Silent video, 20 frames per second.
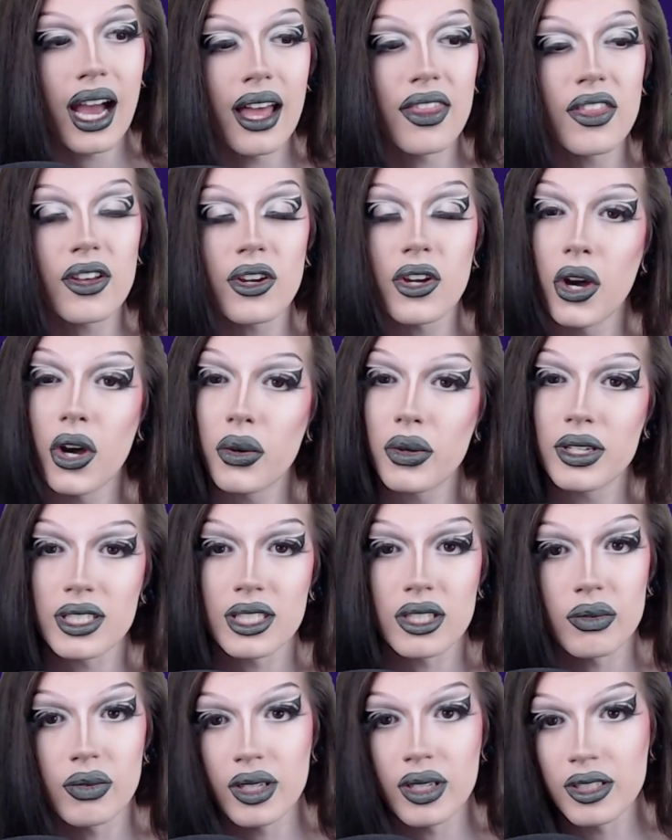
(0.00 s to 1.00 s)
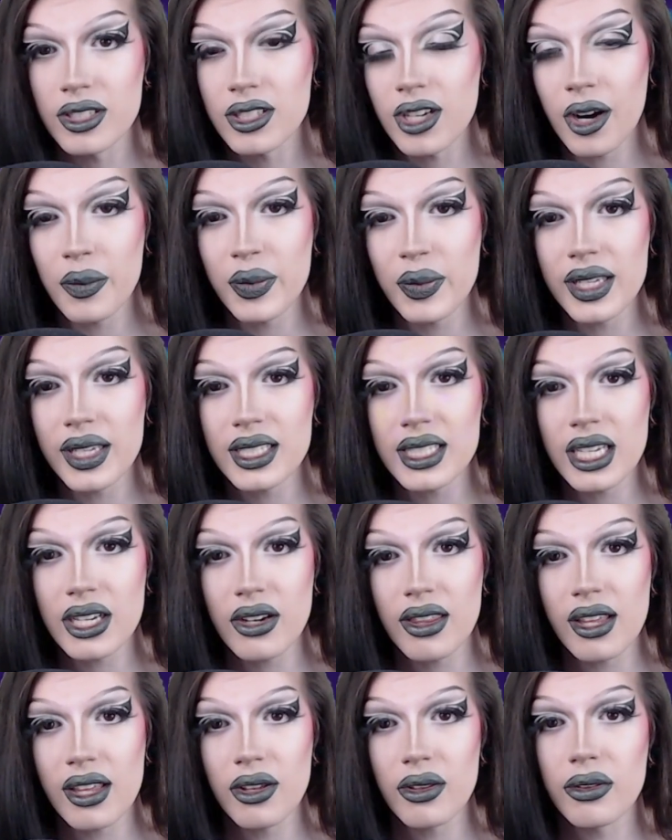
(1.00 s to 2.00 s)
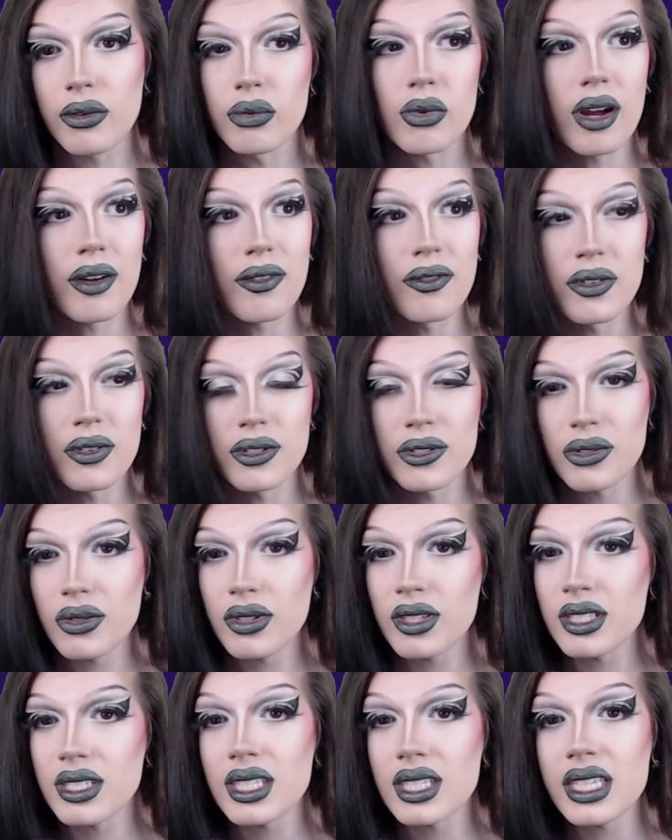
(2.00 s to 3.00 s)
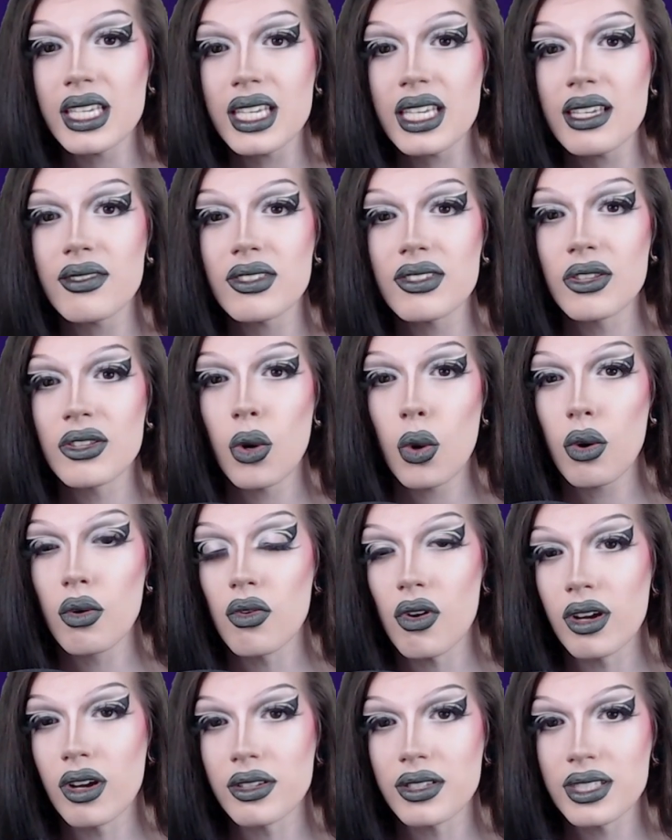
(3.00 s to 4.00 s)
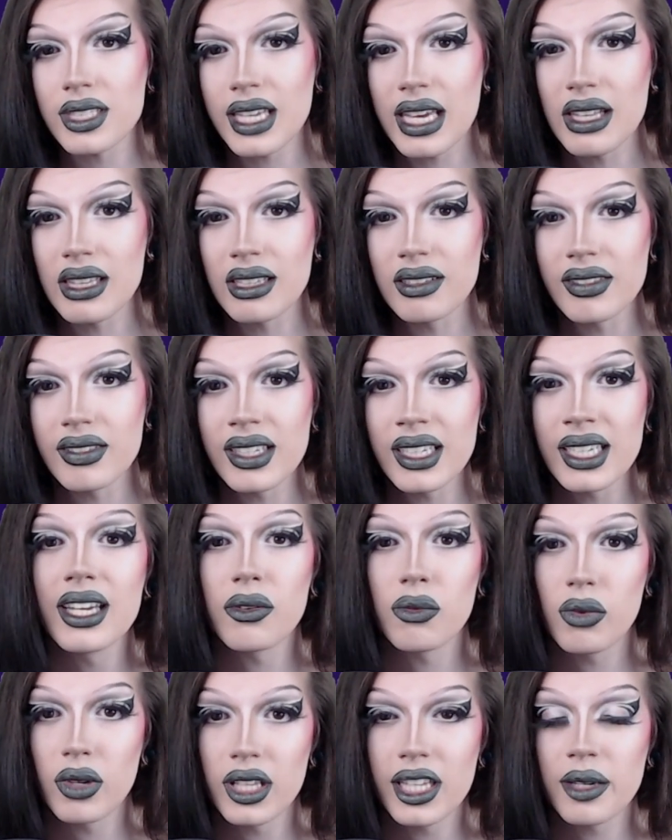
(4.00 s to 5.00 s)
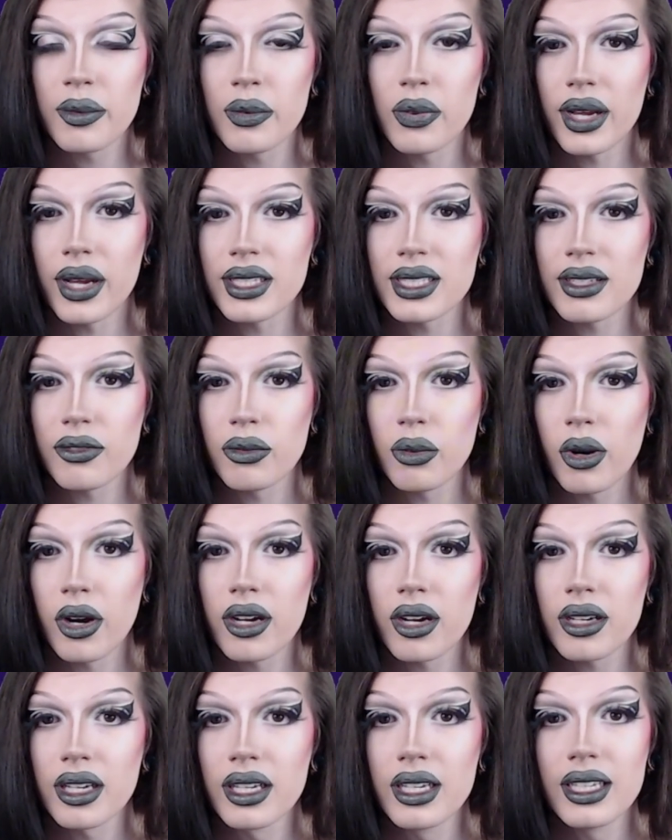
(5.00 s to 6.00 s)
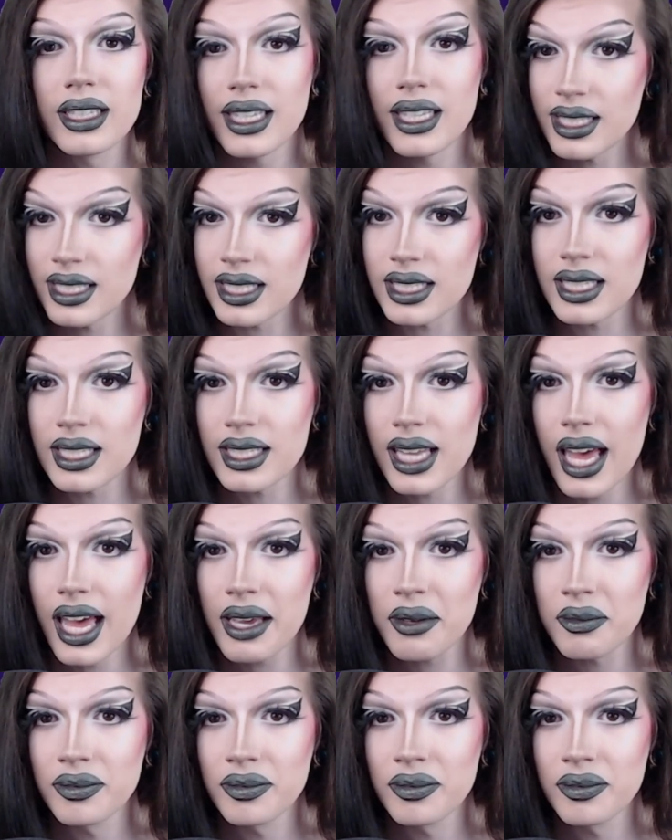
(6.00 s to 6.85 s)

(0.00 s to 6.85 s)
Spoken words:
The coat is the real star piece here though. The ruffles through the sleeves and the overall scale of it, really impressive work. This is a slay.